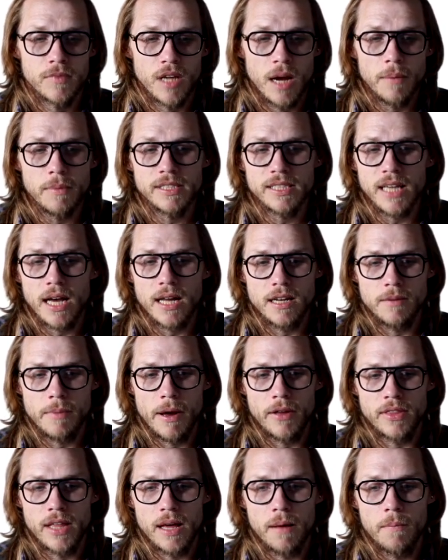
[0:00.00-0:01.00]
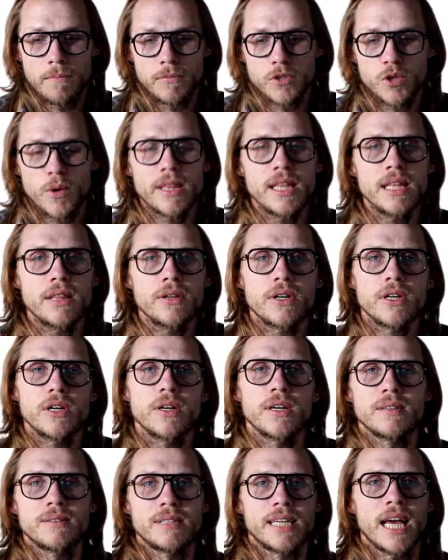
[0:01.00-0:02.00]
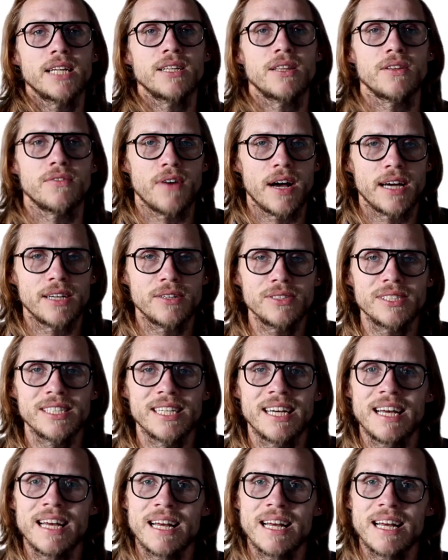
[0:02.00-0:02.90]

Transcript: I'm excited about them. Do I think they're going to get to the finals?